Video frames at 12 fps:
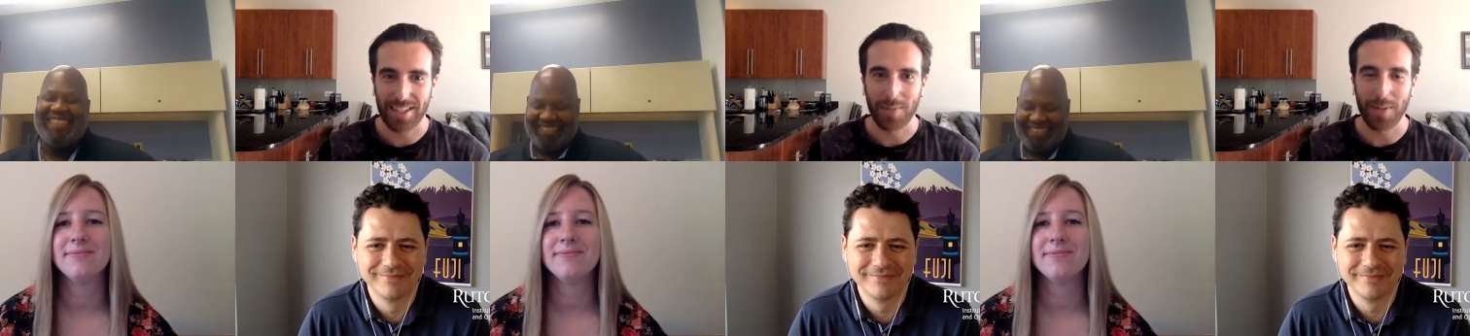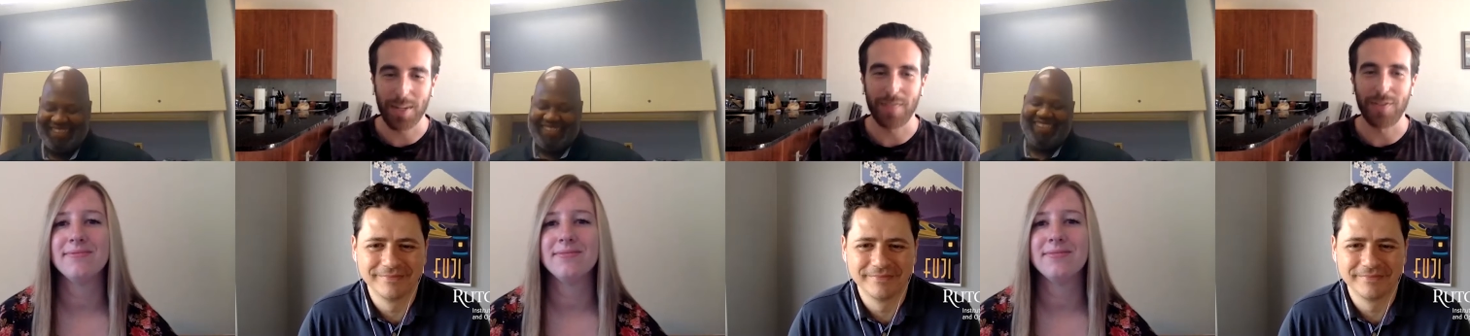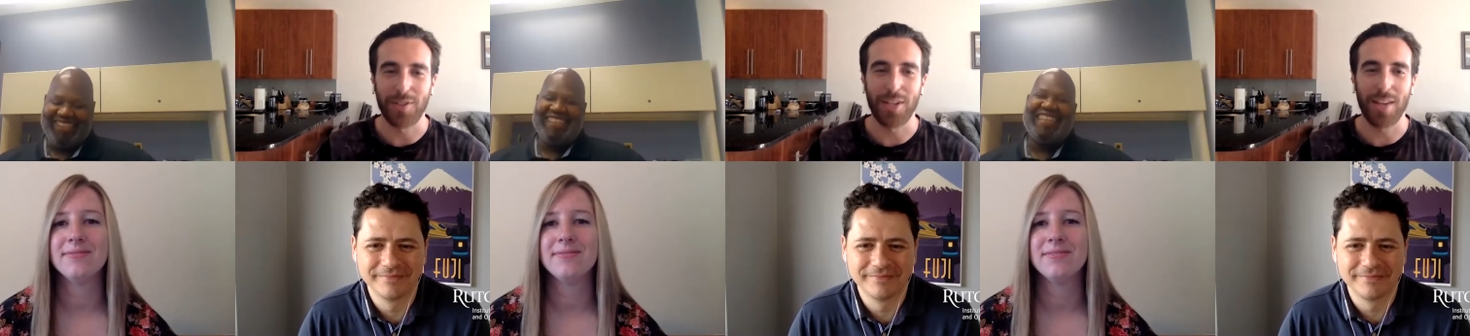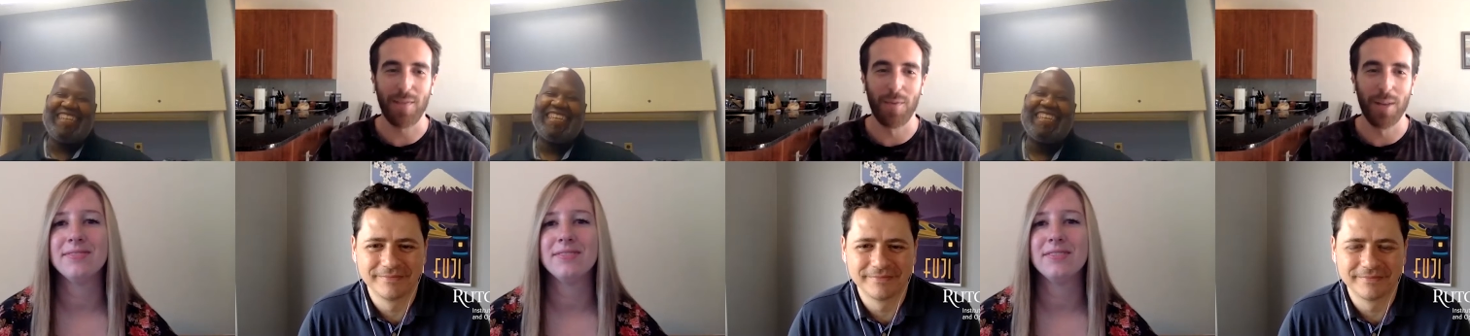Speaker 1: We have
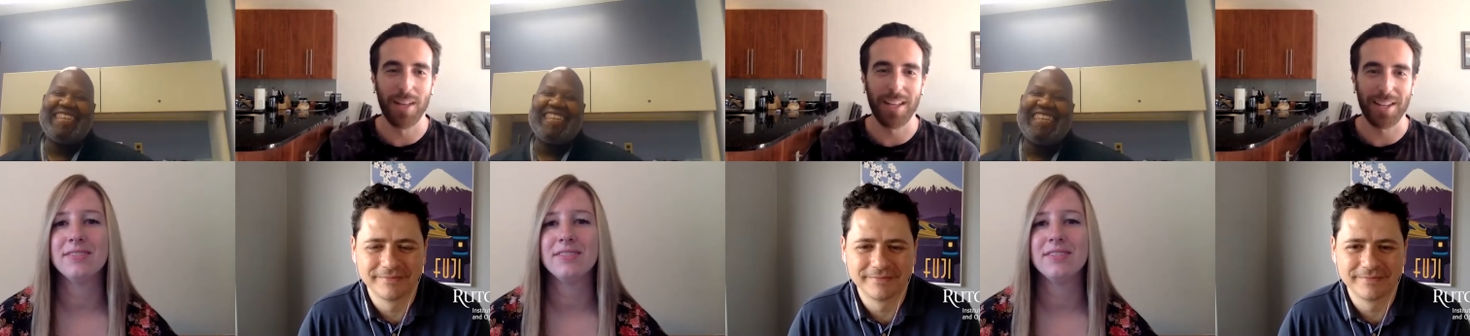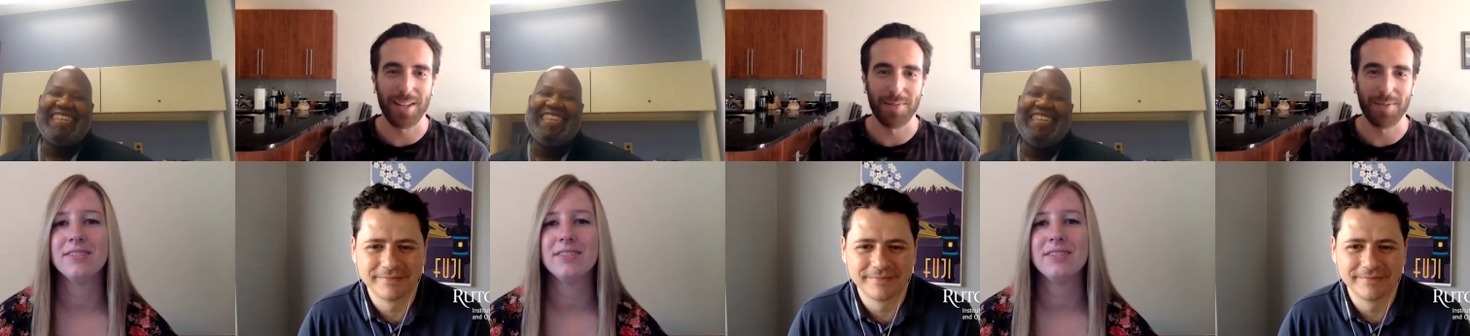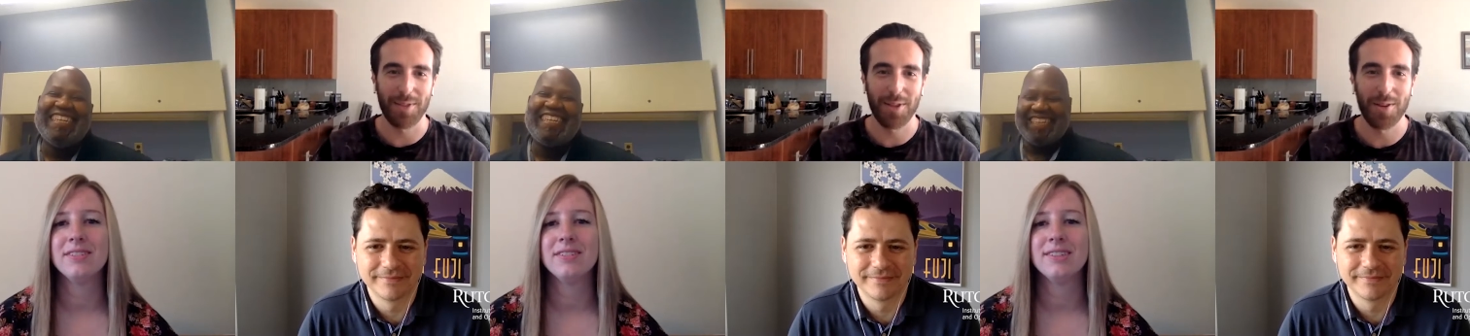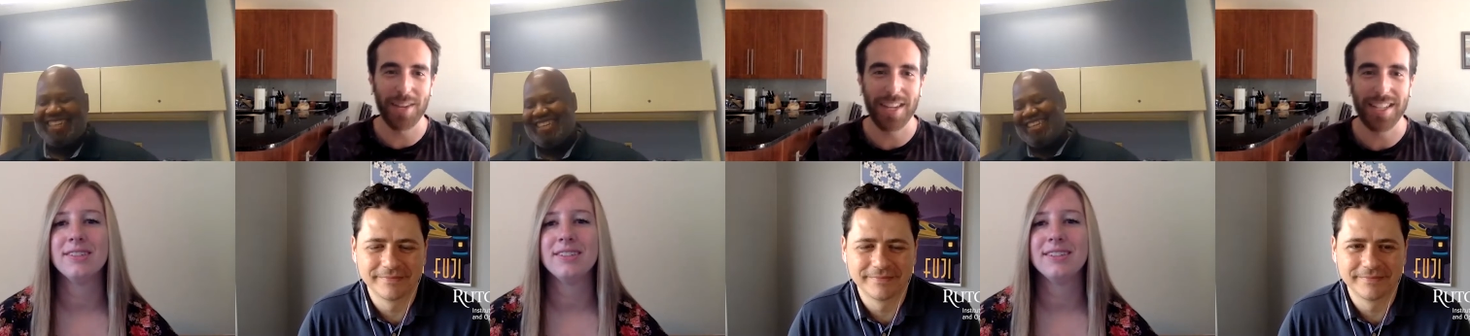Jeff Williams,
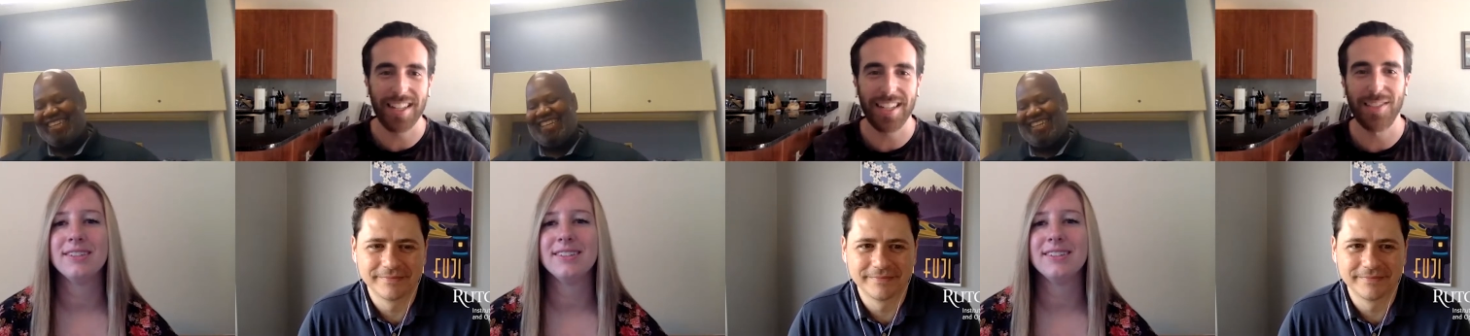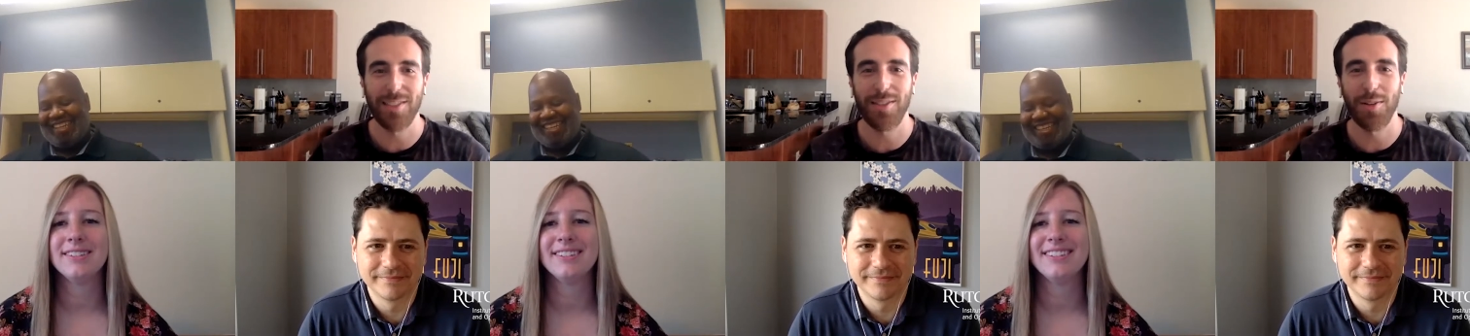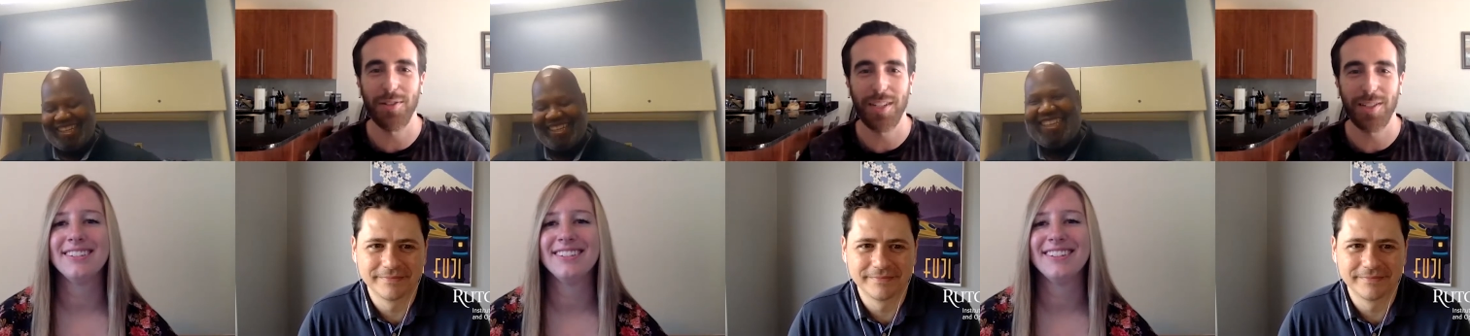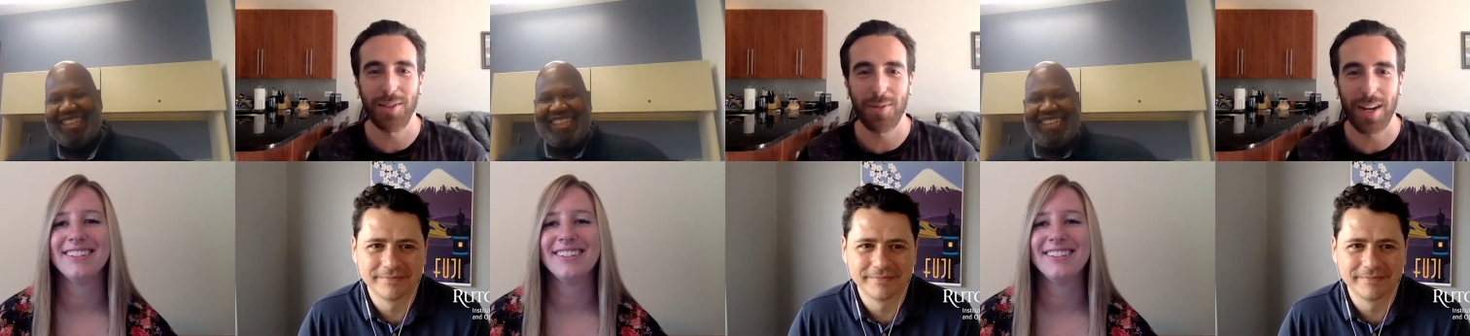who is the
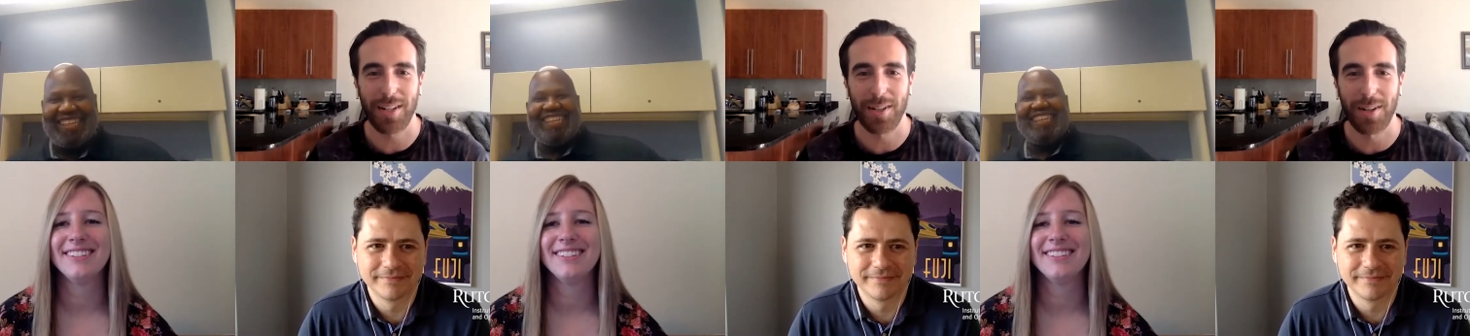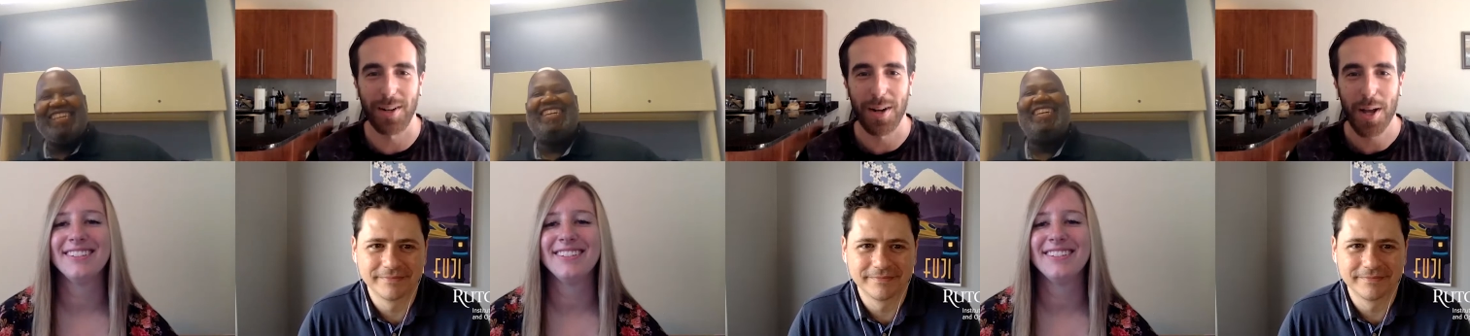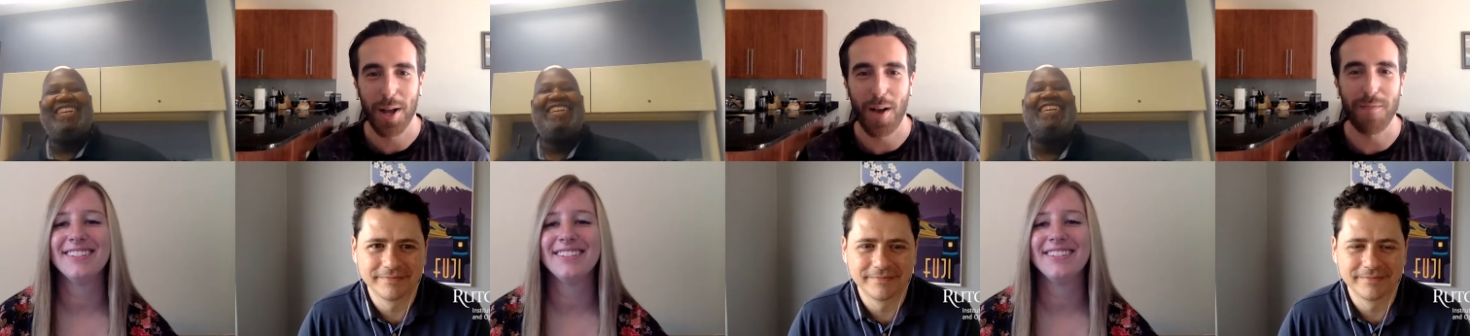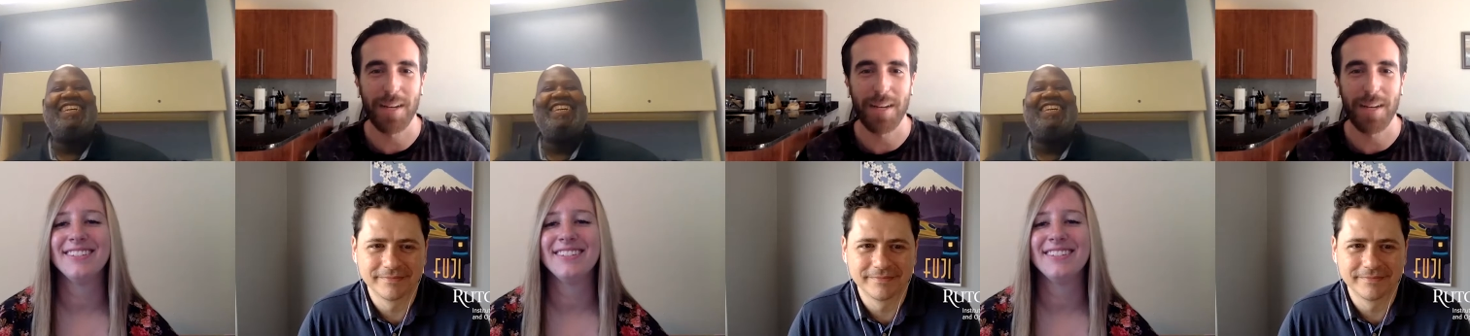Associate Director of